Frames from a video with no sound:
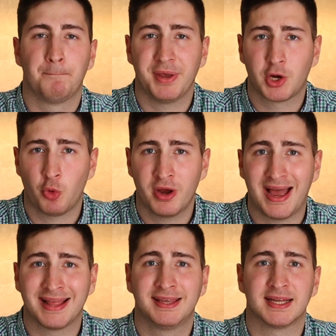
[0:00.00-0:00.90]
Pick one
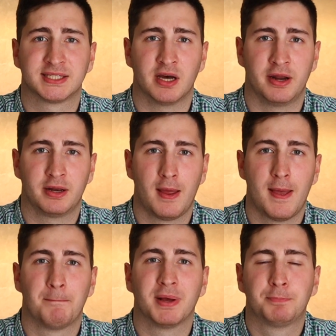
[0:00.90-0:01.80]
and get started,
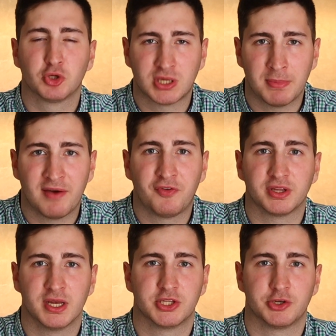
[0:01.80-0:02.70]
but put some
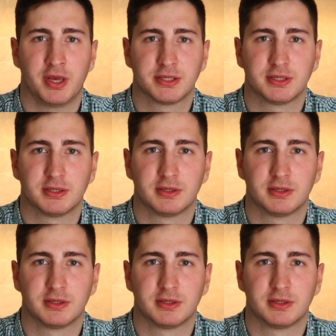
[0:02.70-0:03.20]
effort into it.